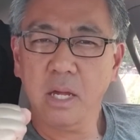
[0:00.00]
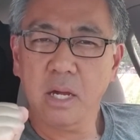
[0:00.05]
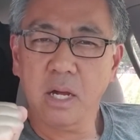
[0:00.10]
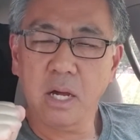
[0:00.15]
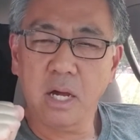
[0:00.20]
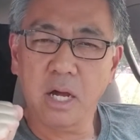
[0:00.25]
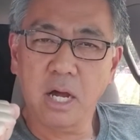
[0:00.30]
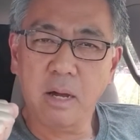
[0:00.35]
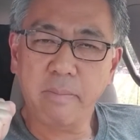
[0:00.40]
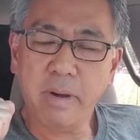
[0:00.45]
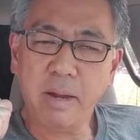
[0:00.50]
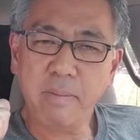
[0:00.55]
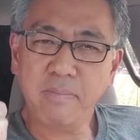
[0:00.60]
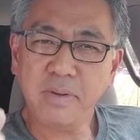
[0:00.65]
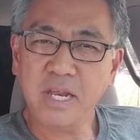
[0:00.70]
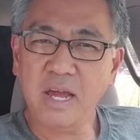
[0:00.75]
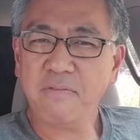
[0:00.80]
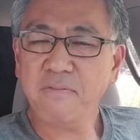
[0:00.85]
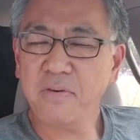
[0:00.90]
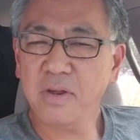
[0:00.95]
Um, I'm
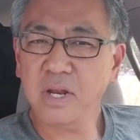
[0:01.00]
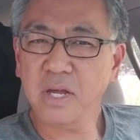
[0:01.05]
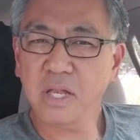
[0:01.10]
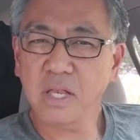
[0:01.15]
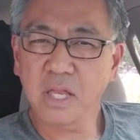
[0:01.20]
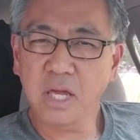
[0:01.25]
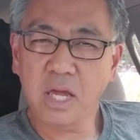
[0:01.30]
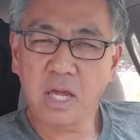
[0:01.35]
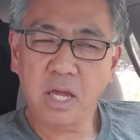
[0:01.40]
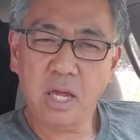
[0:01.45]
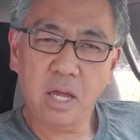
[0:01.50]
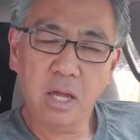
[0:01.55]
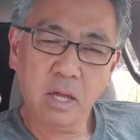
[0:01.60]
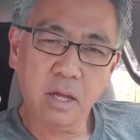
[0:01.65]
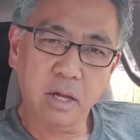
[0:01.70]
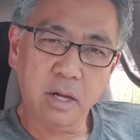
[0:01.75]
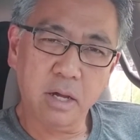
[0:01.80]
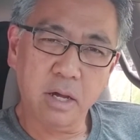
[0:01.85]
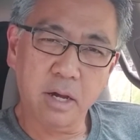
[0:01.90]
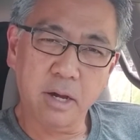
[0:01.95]
definitely,
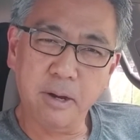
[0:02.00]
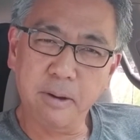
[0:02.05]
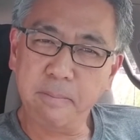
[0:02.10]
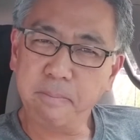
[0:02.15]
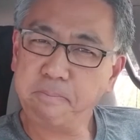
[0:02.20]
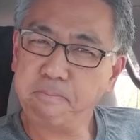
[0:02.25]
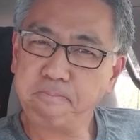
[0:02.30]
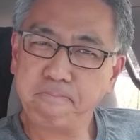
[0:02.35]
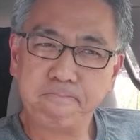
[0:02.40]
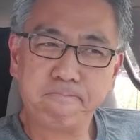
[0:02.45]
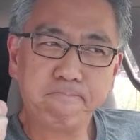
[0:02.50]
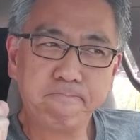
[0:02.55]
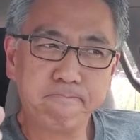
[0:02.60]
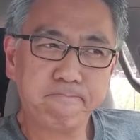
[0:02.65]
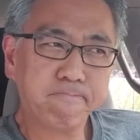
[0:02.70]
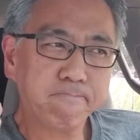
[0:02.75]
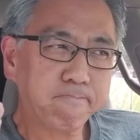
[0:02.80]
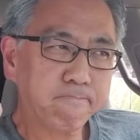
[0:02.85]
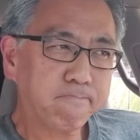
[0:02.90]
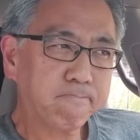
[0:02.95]
um,
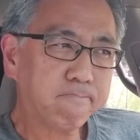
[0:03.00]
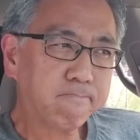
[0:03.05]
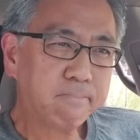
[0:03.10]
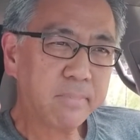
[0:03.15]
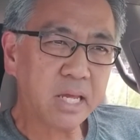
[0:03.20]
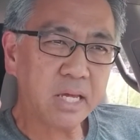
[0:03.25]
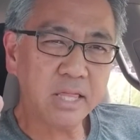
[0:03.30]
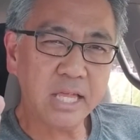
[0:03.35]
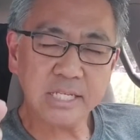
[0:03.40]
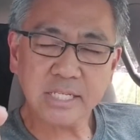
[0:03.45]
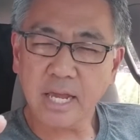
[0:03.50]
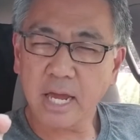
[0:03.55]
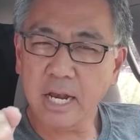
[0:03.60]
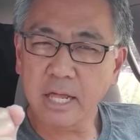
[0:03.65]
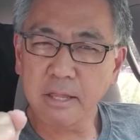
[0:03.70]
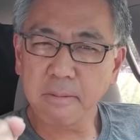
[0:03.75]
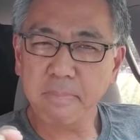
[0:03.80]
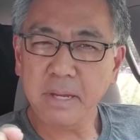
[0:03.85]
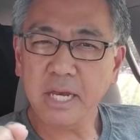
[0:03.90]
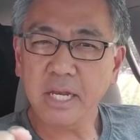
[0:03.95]
that's kind
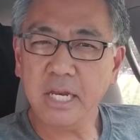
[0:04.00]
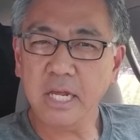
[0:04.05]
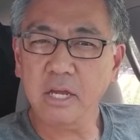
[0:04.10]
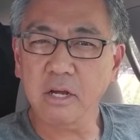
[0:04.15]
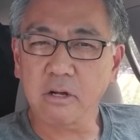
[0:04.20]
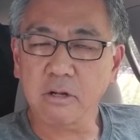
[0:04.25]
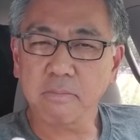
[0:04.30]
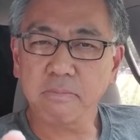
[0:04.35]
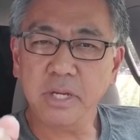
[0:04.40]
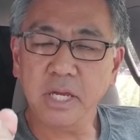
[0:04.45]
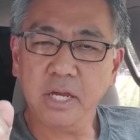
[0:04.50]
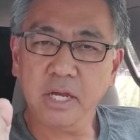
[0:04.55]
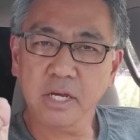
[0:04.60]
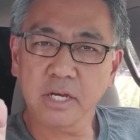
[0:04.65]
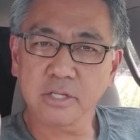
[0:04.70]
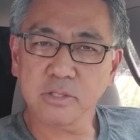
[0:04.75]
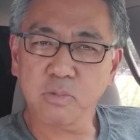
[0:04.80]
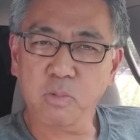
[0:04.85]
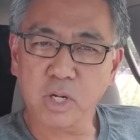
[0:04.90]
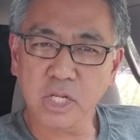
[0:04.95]
of the big deal
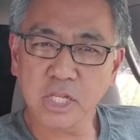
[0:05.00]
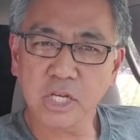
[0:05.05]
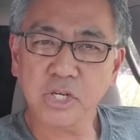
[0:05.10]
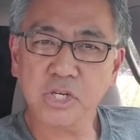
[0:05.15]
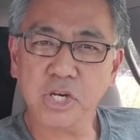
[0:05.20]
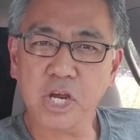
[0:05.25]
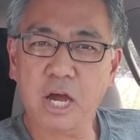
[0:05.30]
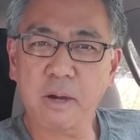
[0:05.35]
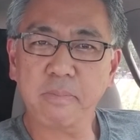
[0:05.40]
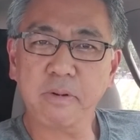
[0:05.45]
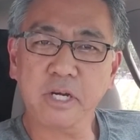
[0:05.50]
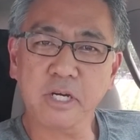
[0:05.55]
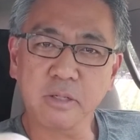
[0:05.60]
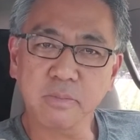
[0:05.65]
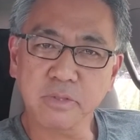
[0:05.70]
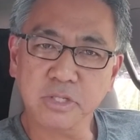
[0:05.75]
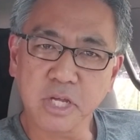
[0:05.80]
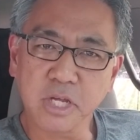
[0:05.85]
because when the job comes,